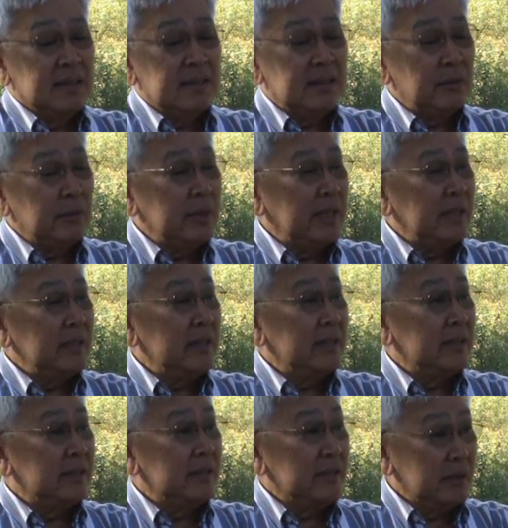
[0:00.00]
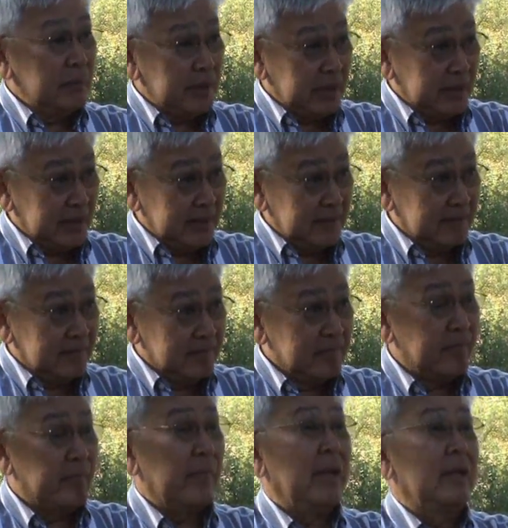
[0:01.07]
student in Germany,
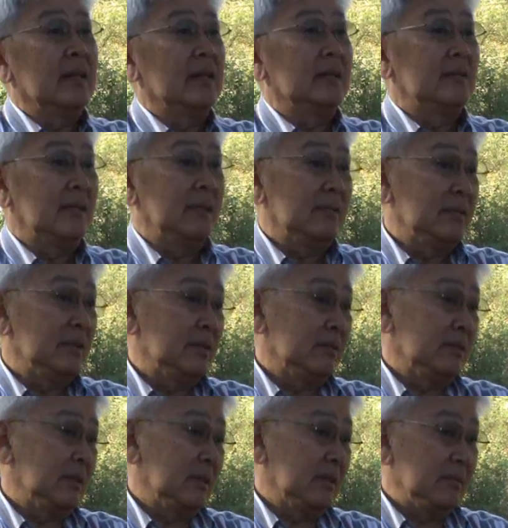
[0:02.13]
and I traveled